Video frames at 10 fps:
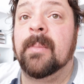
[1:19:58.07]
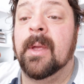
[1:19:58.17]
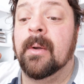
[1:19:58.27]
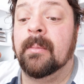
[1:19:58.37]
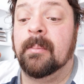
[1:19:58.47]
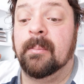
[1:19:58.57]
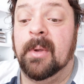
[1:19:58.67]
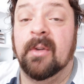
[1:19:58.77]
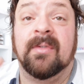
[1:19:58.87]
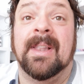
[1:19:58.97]
you know,
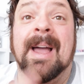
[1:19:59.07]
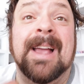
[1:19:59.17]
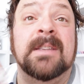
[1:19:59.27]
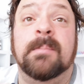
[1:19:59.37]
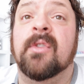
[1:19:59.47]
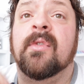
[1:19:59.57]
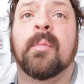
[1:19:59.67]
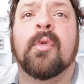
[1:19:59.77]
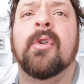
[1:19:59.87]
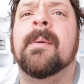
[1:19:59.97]
beautiful lines, beautiful
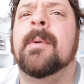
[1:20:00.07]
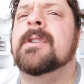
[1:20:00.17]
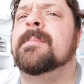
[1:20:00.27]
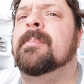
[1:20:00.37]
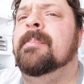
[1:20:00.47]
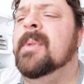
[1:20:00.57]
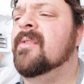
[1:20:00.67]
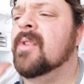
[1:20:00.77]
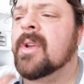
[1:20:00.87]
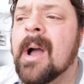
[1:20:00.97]
perimeters,
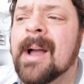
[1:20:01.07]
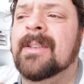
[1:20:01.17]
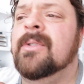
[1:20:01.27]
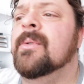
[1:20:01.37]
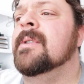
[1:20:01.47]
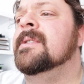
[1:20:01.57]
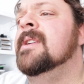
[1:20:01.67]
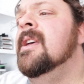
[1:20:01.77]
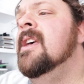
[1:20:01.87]
beautiful contours,